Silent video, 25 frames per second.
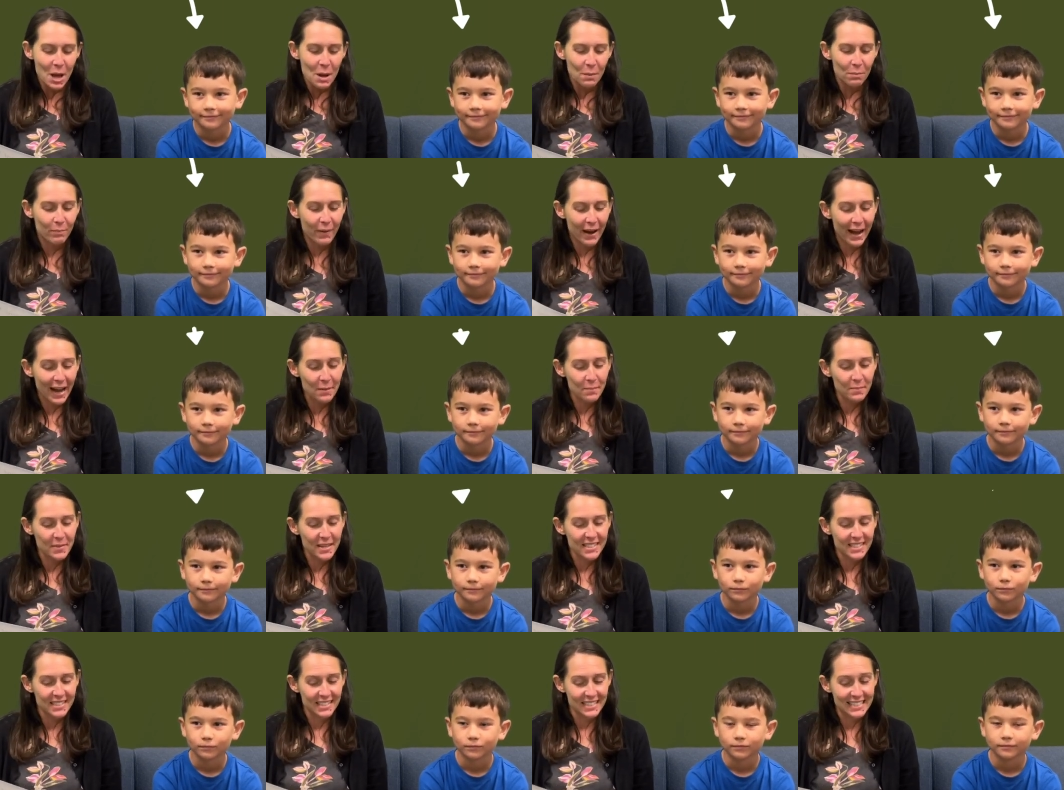Speaker 1: by
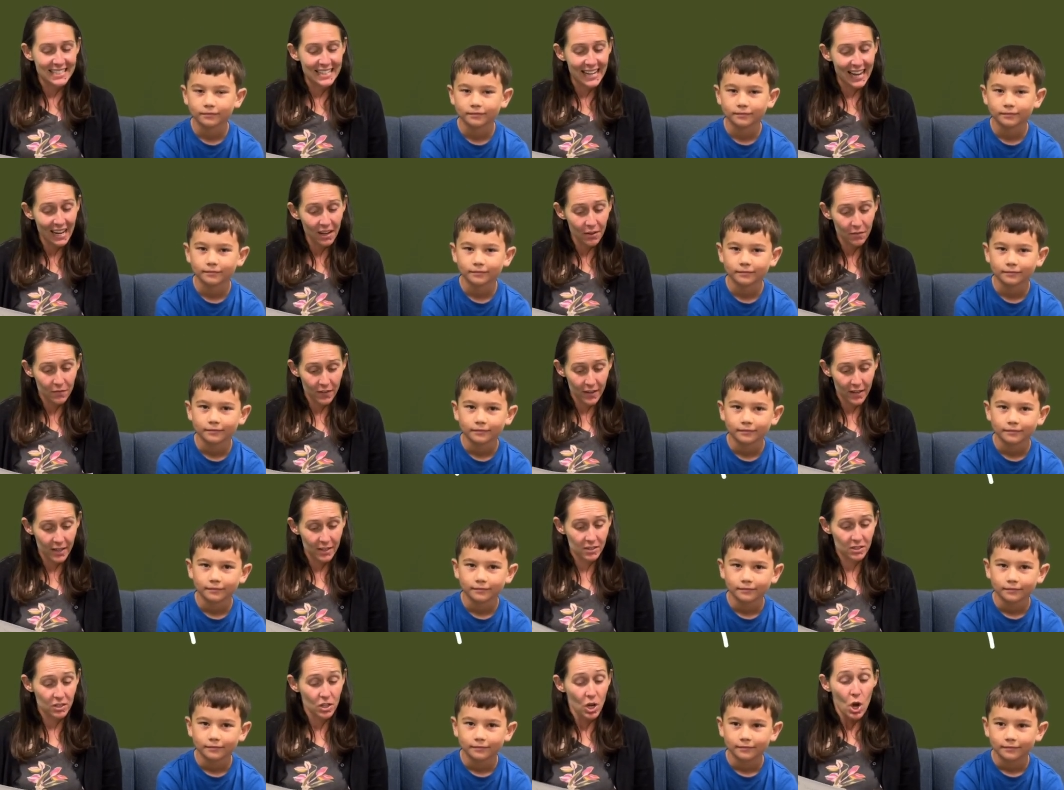Miss
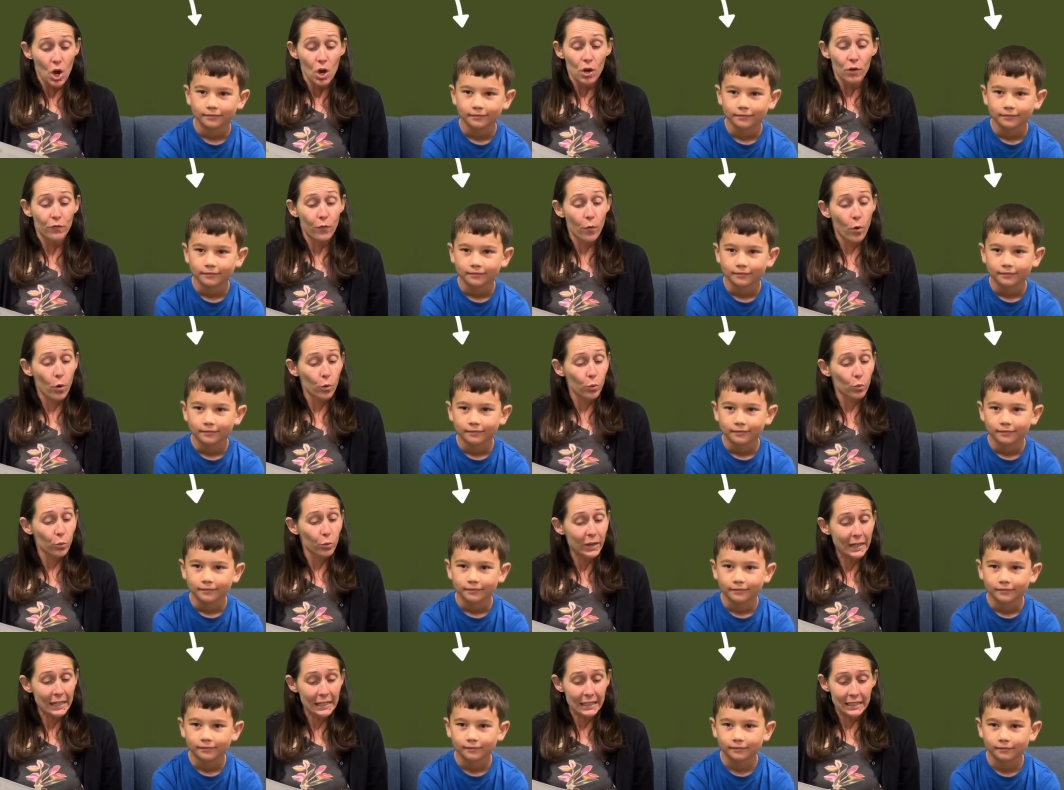Davis for
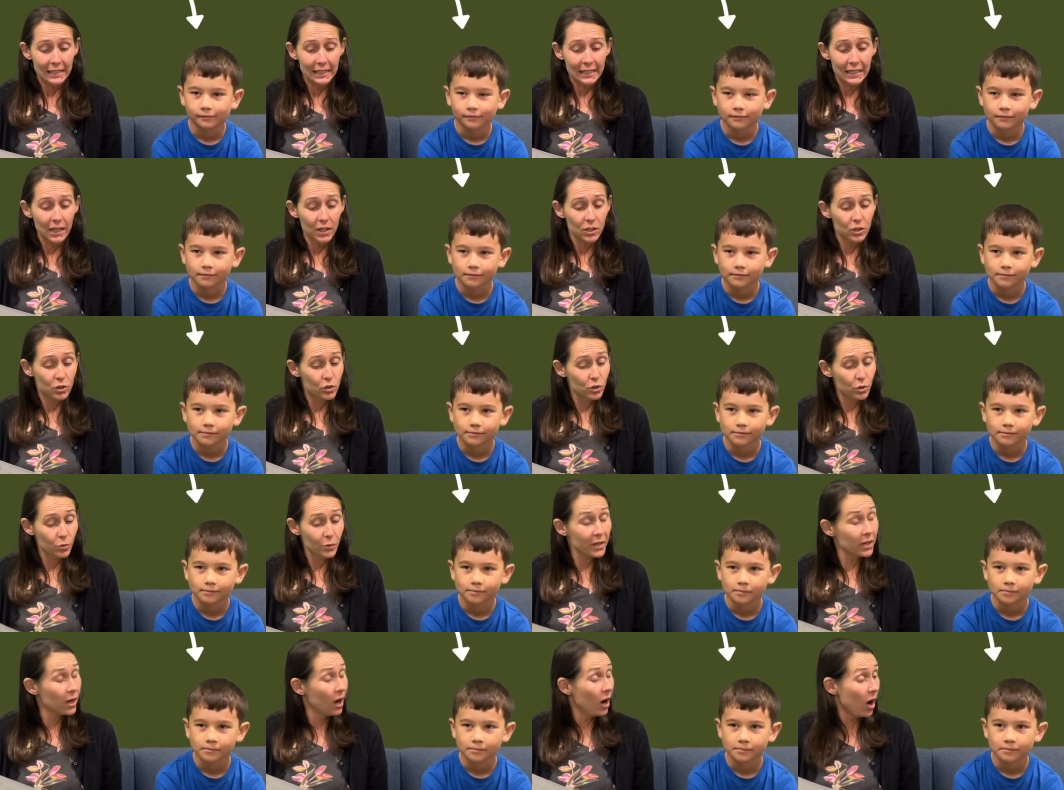really
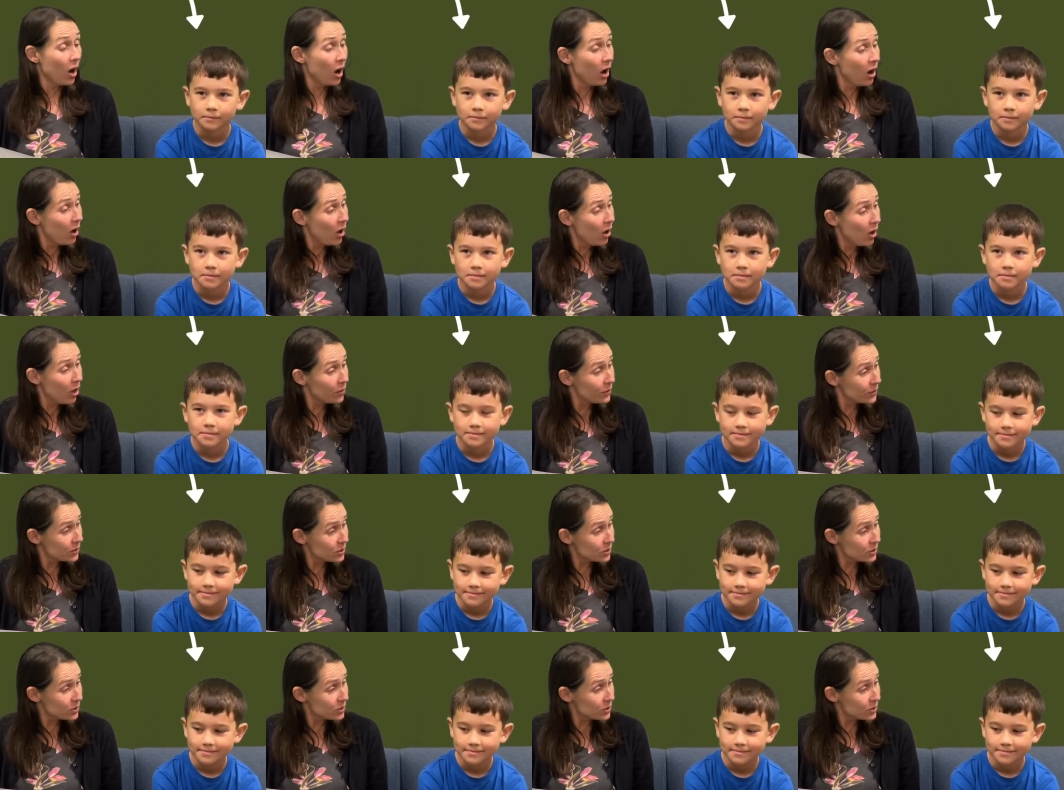doing all the